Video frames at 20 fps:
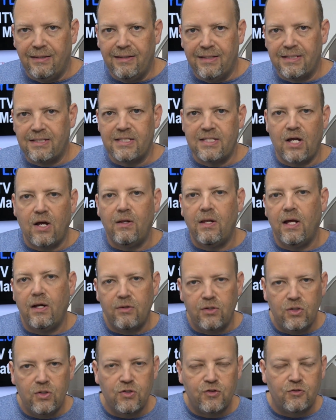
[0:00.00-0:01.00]
This is all I'll
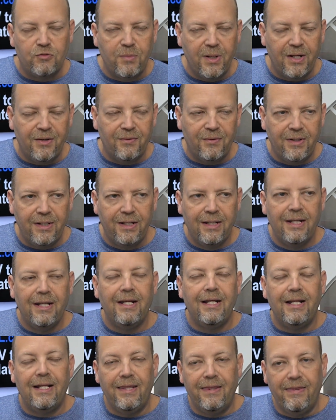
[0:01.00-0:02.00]
use from now on.
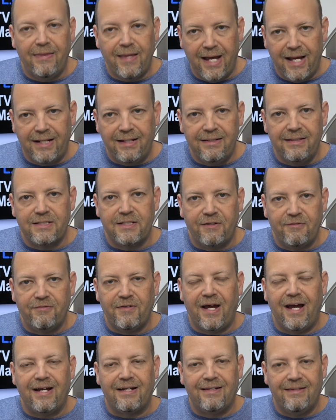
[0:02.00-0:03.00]
That is a
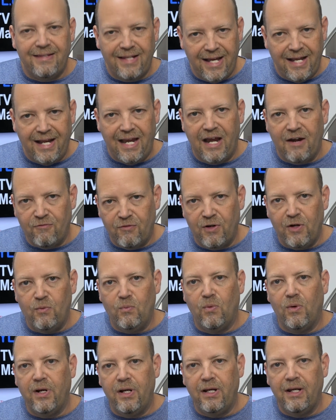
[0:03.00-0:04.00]
fact. That
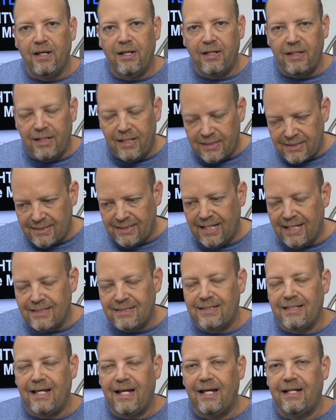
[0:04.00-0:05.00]
everyone says
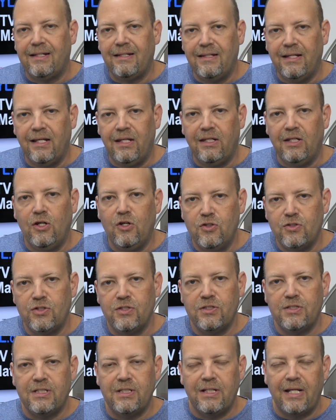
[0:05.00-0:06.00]
that
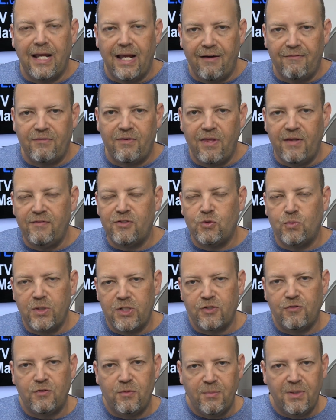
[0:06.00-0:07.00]
uses it after they've switched
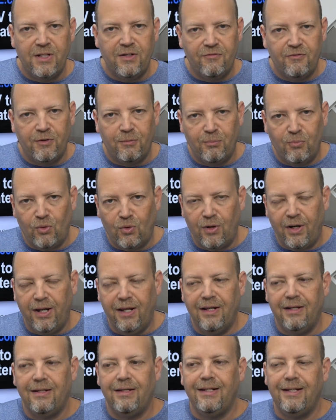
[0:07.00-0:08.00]
from a different
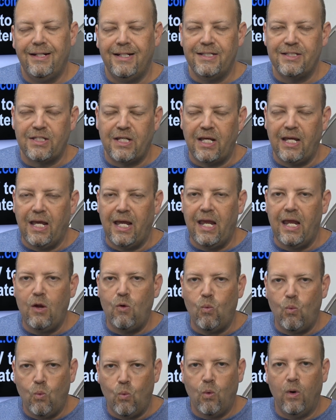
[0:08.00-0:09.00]
brand. It is a
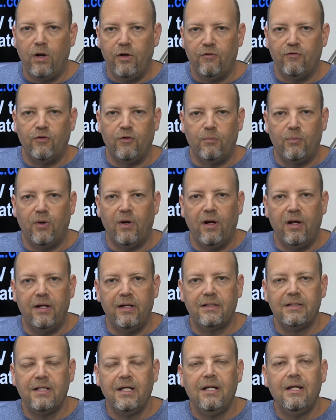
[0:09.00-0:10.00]
wonderful
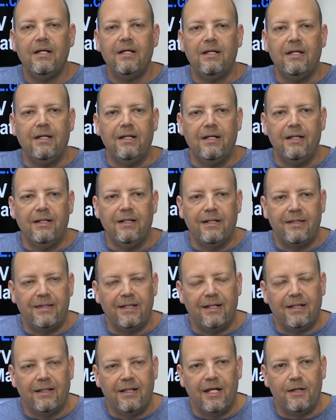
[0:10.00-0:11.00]
product. And I
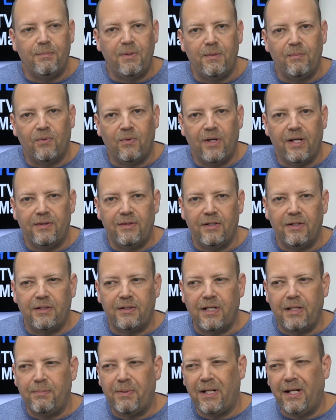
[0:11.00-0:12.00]
think a lot of people out there
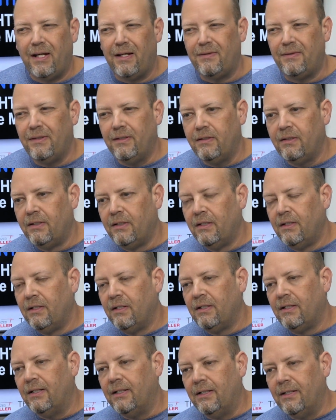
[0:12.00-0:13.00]
put out the
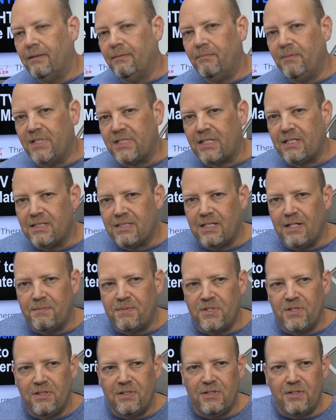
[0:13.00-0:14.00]

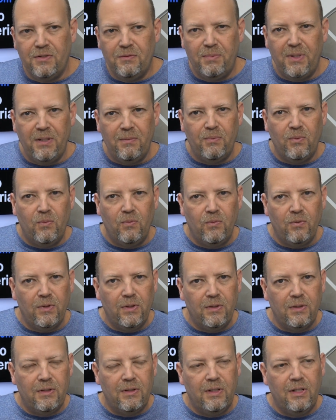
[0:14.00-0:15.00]
misconception to people
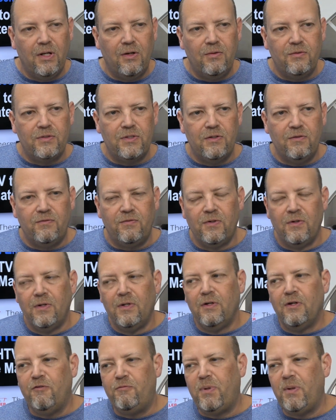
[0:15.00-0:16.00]
that, so
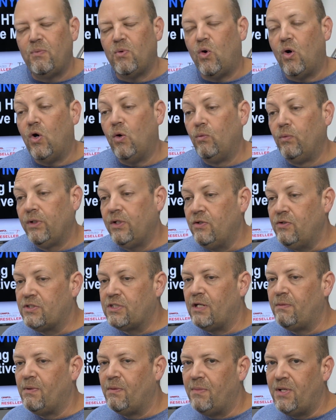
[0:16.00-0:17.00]
if people only do
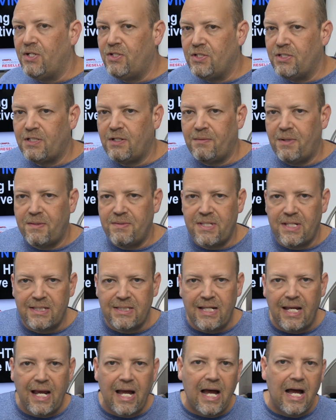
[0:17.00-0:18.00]
sublimation, sometimes they
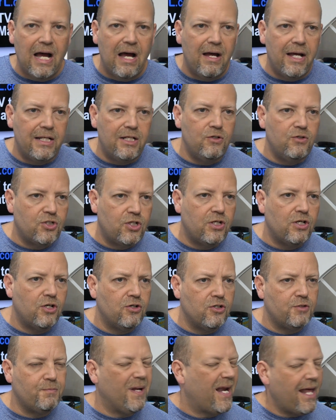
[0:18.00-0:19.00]
say, I do
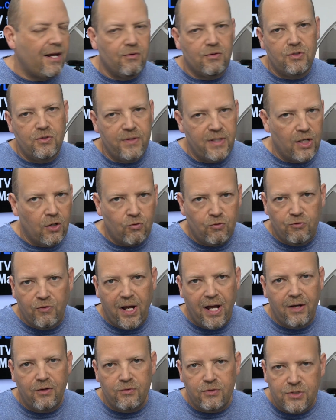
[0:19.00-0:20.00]
shirts, but I don't do that old
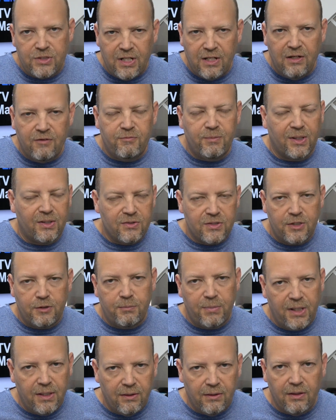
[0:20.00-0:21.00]
vinyl stuff because it'll
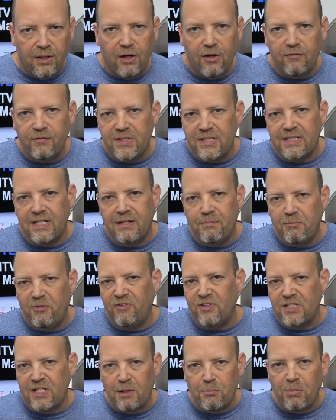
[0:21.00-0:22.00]
peel off. It
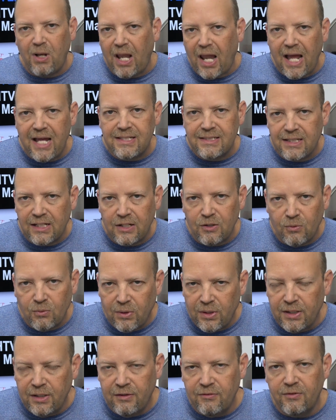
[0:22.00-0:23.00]
feels like plastic or
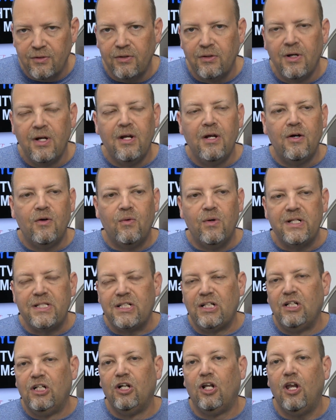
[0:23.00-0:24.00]
whatever, or it's
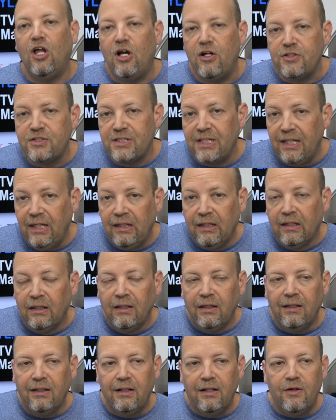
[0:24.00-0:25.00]
glossy,
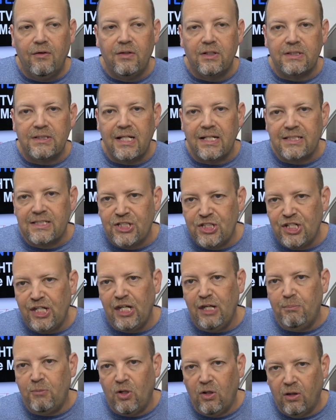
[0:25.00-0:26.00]
it looks like
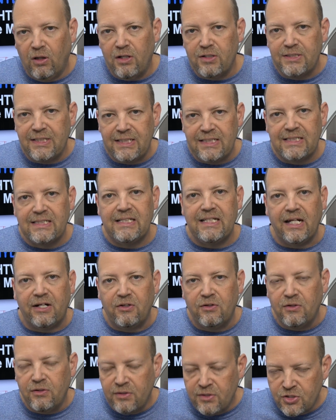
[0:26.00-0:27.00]
cheap glossy
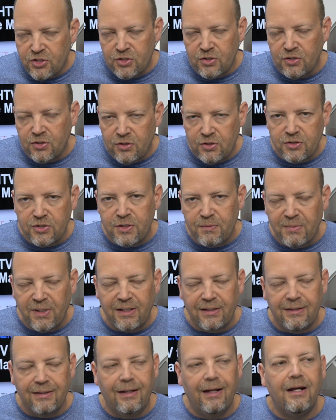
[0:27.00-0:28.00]
sticker on the shirt or something
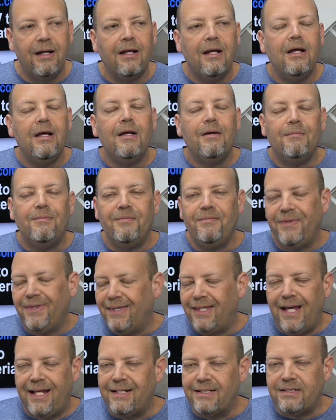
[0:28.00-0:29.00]
like that.
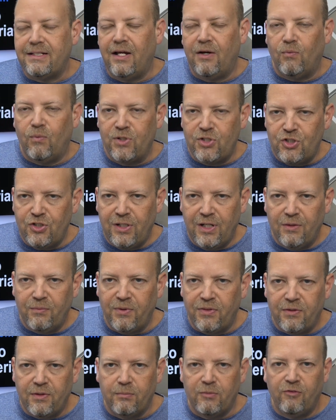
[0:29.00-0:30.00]
That is not what you get
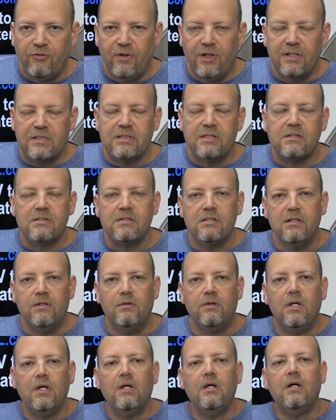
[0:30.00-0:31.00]
with ThermoFlex. So
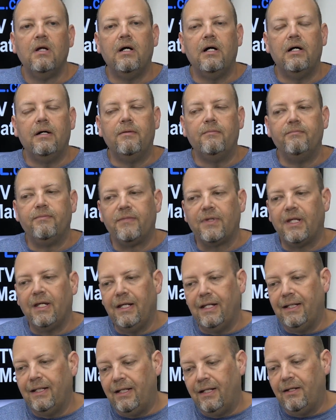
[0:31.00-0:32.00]

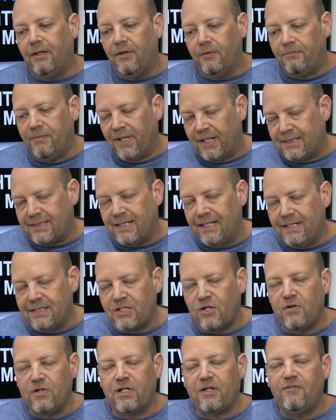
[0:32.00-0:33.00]
like I said, it's
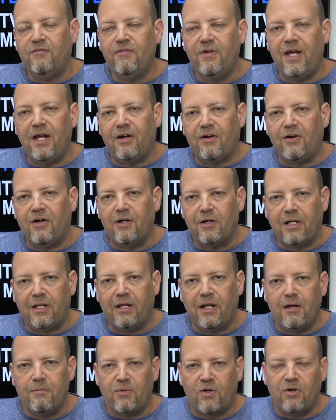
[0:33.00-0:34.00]
hard to
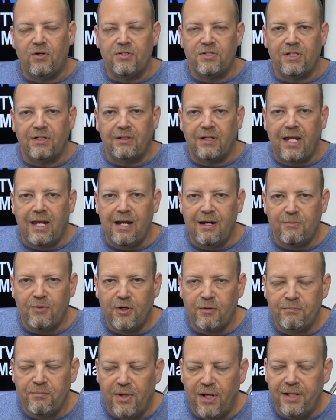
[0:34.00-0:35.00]
come across on
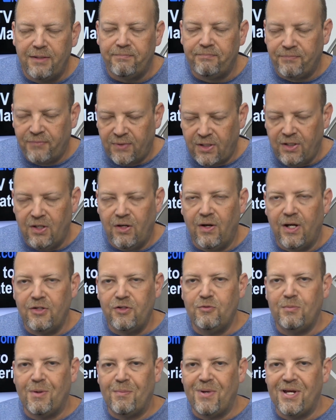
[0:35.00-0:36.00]
camera, but I'll do
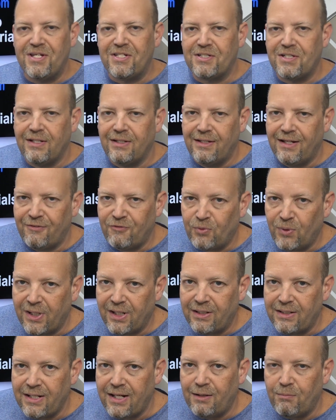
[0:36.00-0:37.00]
my best after we
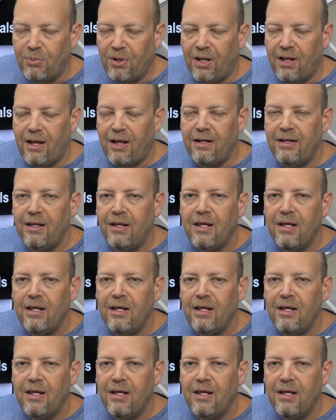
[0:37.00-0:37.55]
get that applied.